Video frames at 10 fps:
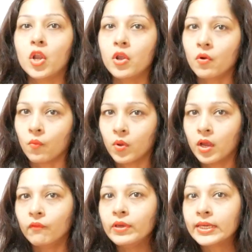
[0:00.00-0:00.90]
No.
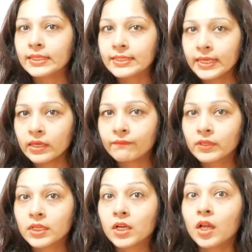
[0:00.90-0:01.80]
We can see if
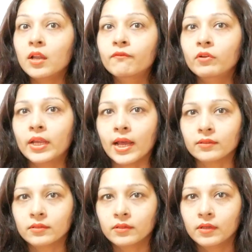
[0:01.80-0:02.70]
there's a colorful
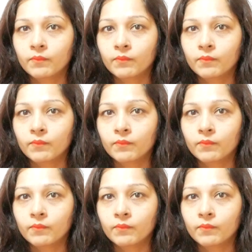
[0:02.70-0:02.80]
gas.